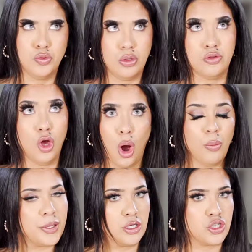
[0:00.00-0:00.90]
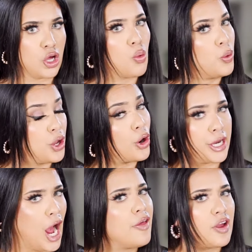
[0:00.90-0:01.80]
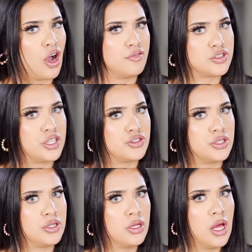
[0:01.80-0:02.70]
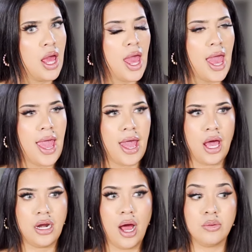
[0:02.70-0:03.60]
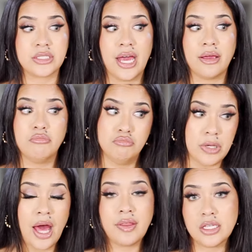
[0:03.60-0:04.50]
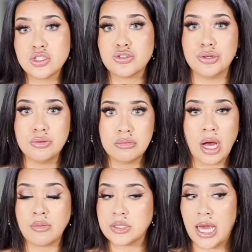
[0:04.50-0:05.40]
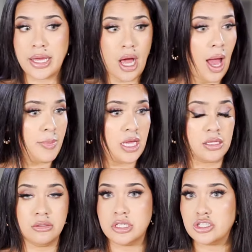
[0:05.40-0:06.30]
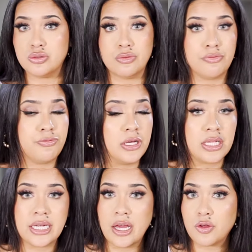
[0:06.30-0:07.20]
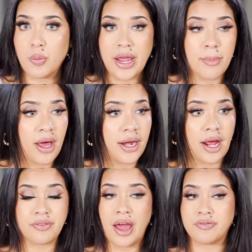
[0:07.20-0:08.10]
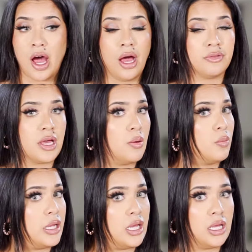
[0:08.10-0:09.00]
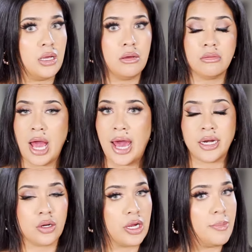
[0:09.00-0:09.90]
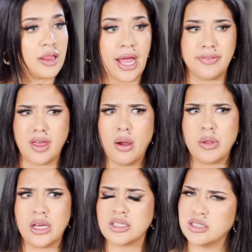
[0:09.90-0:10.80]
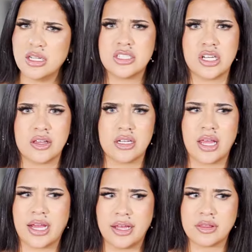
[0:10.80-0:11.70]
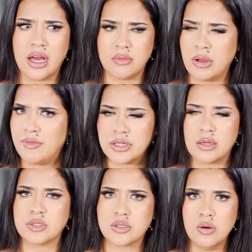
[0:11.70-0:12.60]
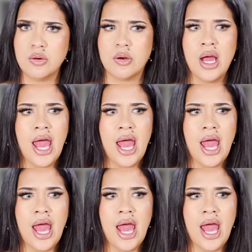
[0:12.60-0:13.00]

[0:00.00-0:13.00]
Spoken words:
No, because like we already had that conversation. And I was like, yeah, that's true. I was like, I mean, did you feel any other way about it? I thought that we had an agreement. Like, I thought we understood each other. Like, I thought everything was cool.